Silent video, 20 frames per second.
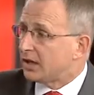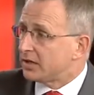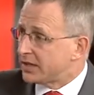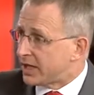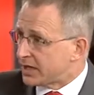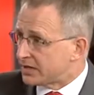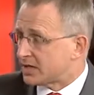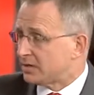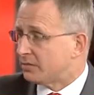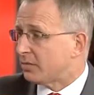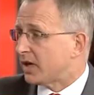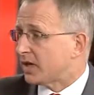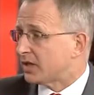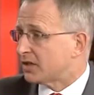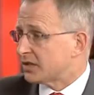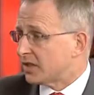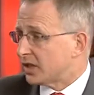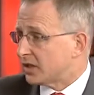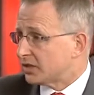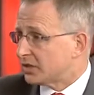Does it make
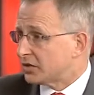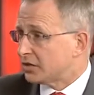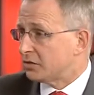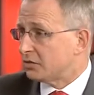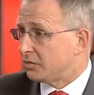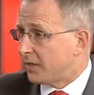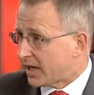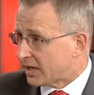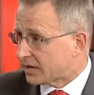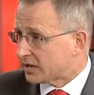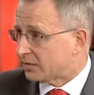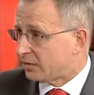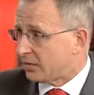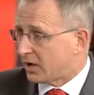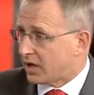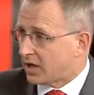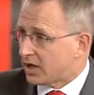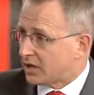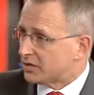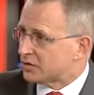sense to
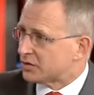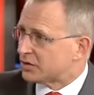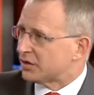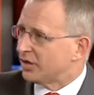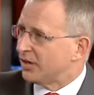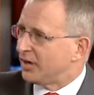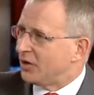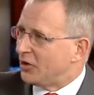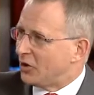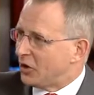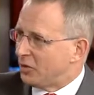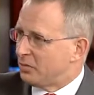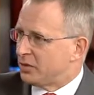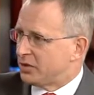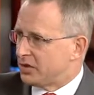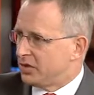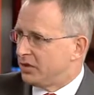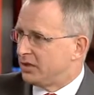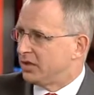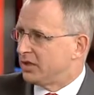maximise
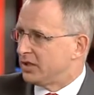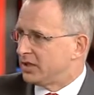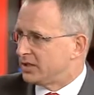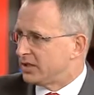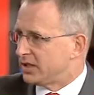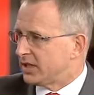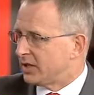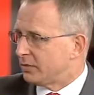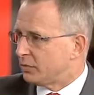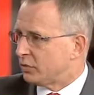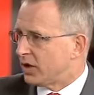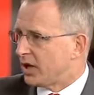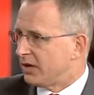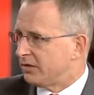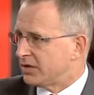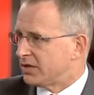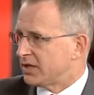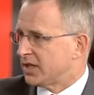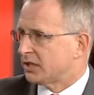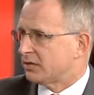opportunities to get
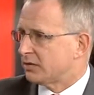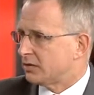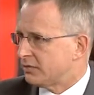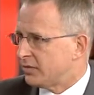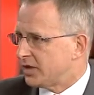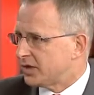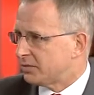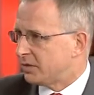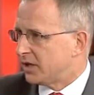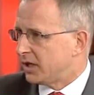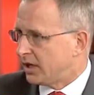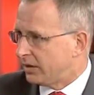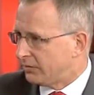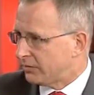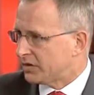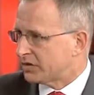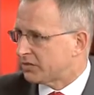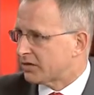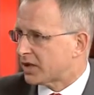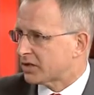private sector investment in
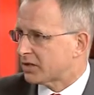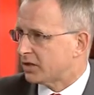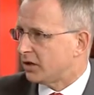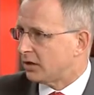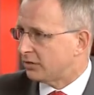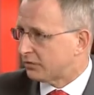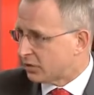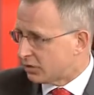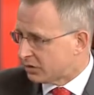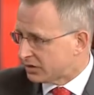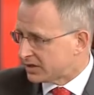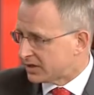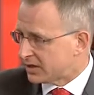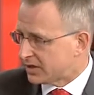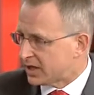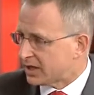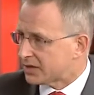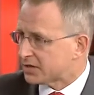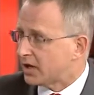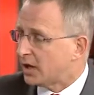infrastructure? Of course it
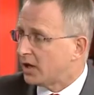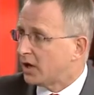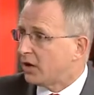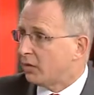does.